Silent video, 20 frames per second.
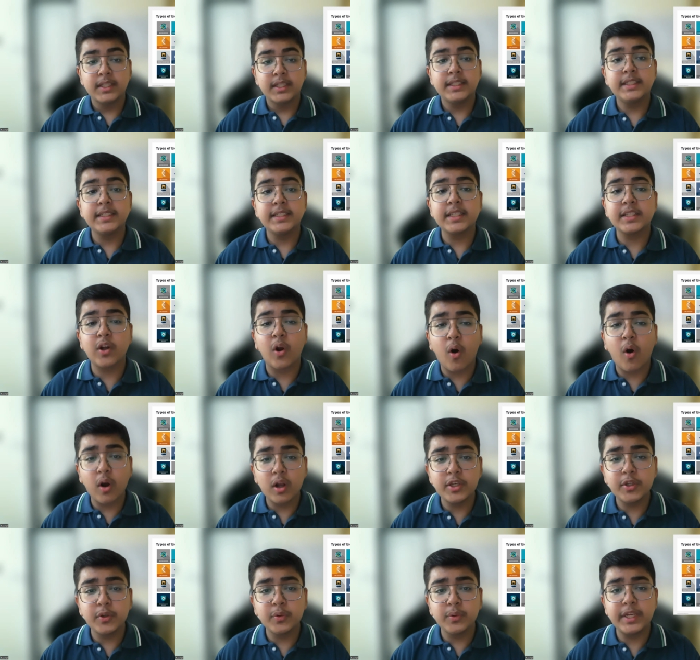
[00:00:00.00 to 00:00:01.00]
These are all
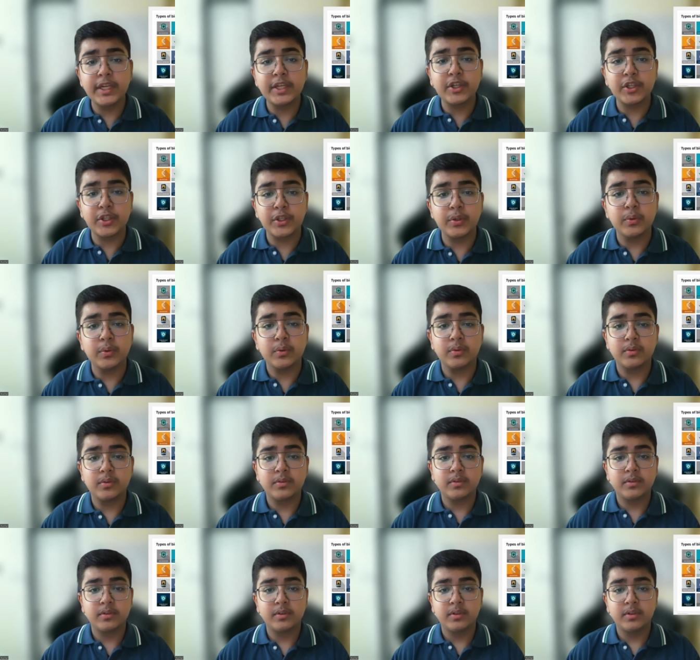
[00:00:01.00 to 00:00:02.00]
unique to you
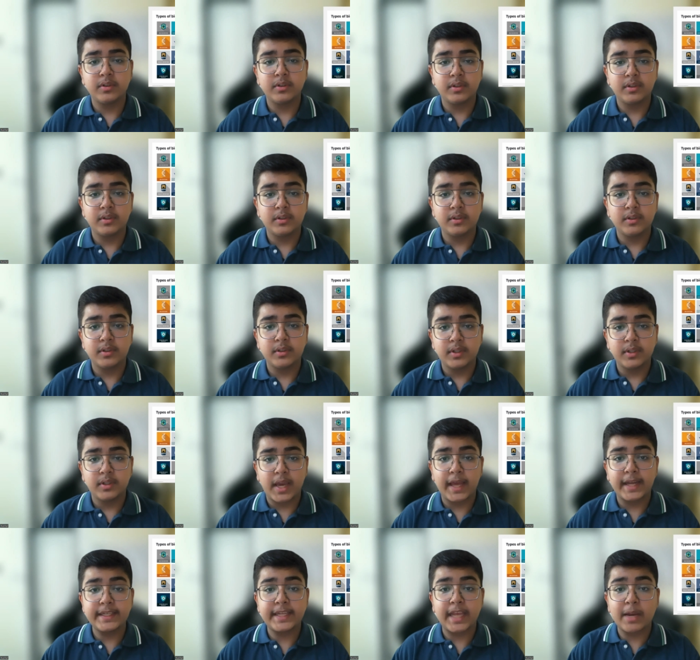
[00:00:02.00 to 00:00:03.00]

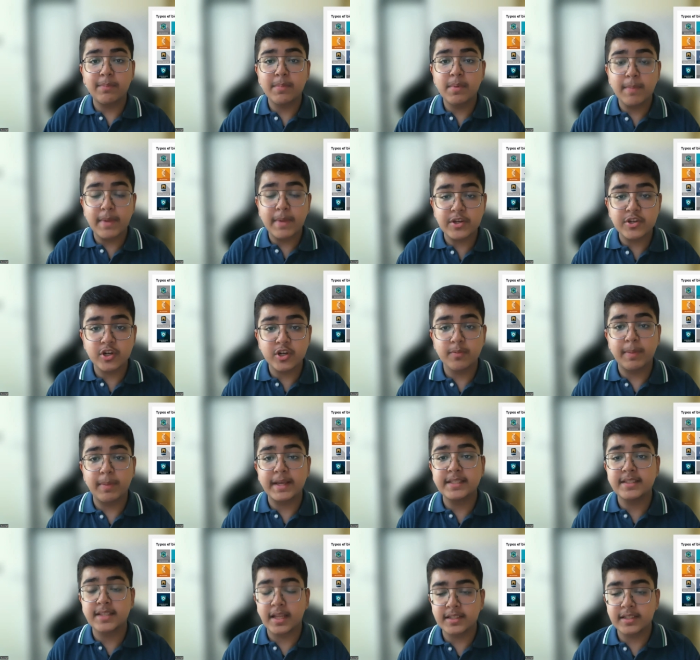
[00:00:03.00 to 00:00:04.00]
and can be measured by
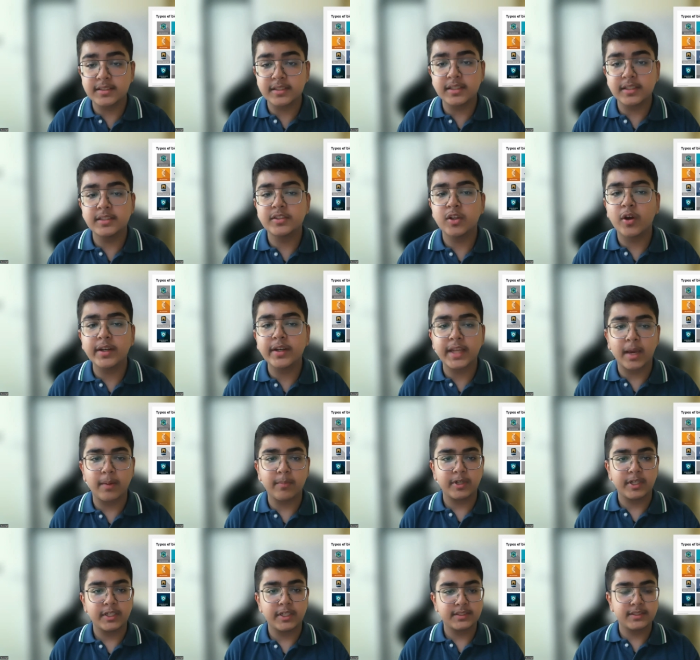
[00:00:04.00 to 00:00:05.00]
sensors or
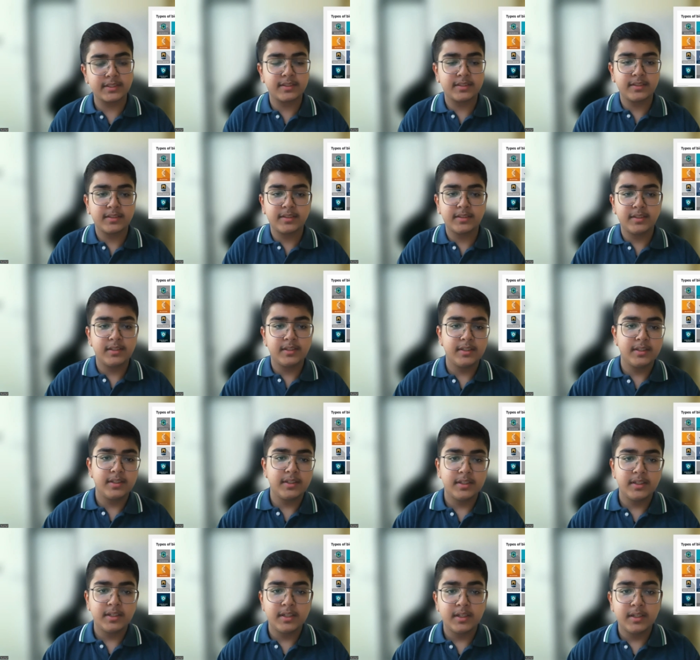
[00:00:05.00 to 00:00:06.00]
cameras.
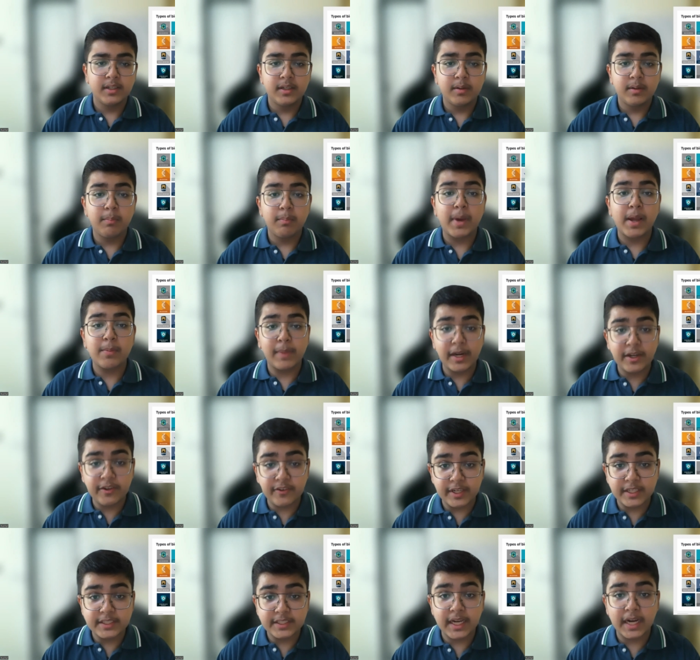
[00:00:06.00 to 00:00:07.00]

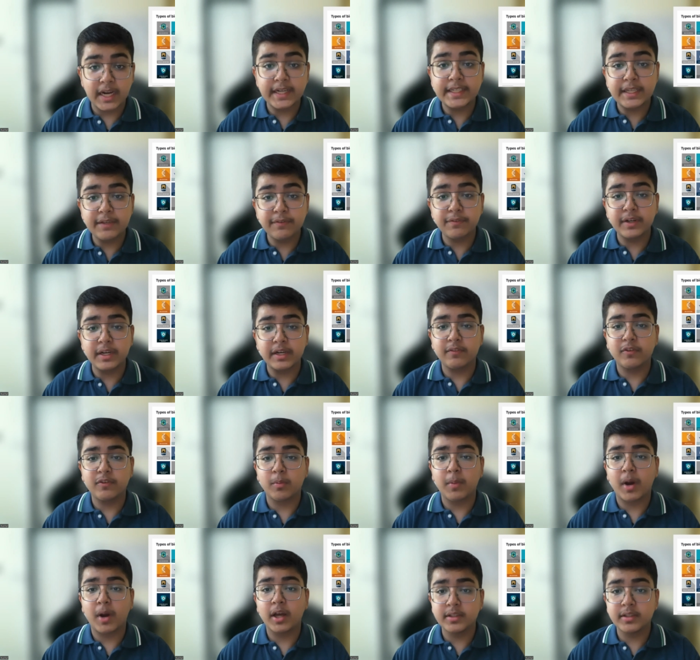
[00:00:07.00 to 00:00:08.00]
Biometrics are different
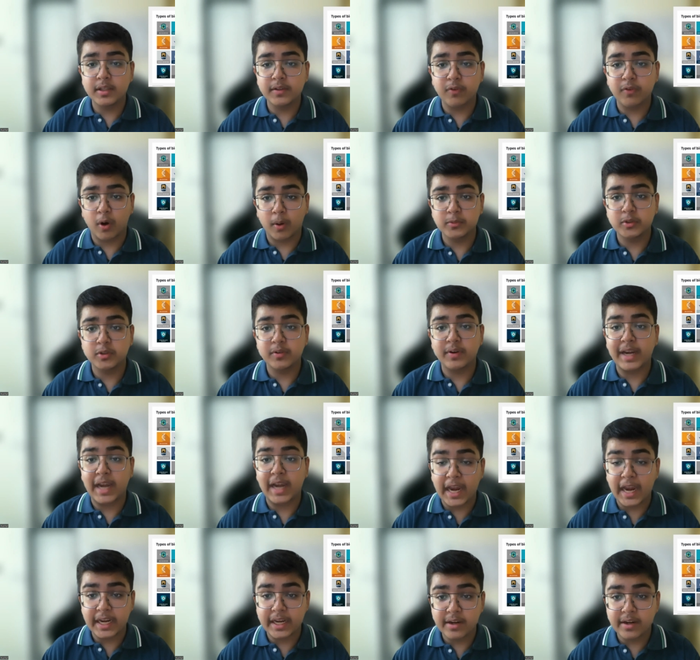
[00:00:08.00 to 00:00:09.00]
from other forms of
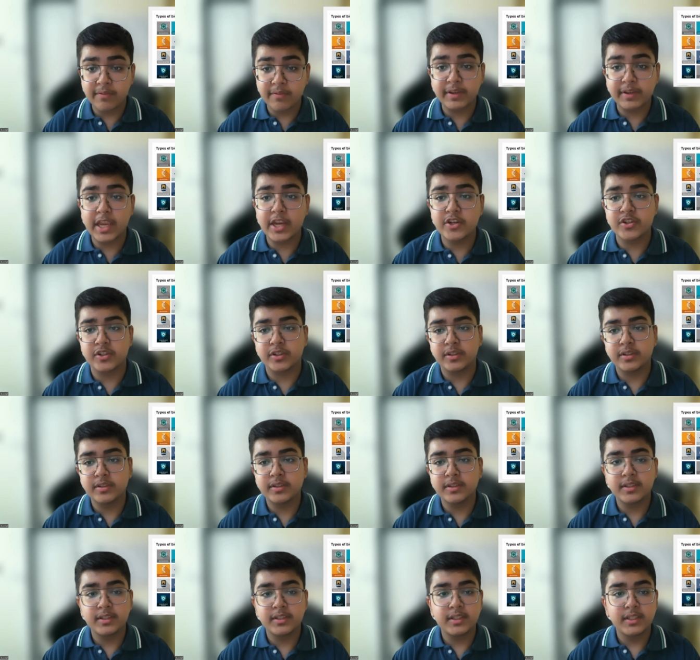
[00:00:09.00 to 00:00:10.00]
identification,
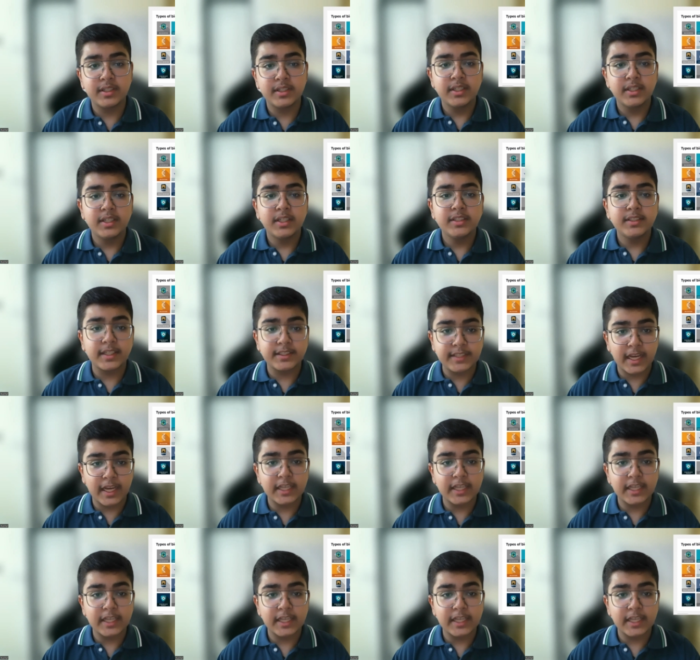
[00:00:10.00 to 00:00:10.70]
such